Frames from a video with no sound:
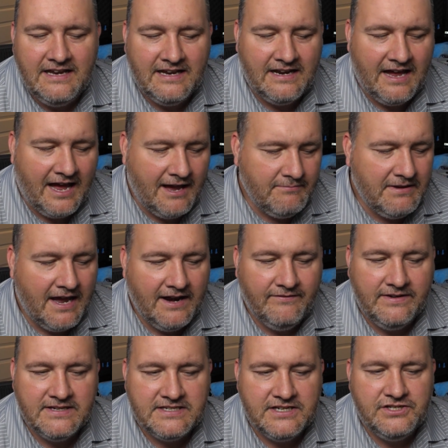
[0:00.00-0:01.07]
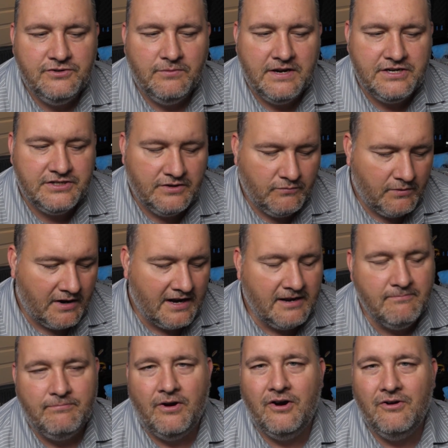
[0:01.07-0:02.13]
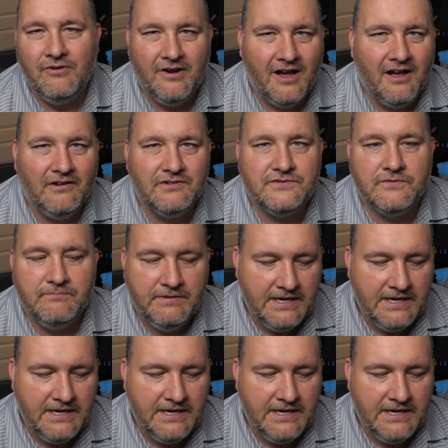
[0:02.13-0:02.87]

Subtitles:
and I'm kind of in a situation where I can borrow goggles from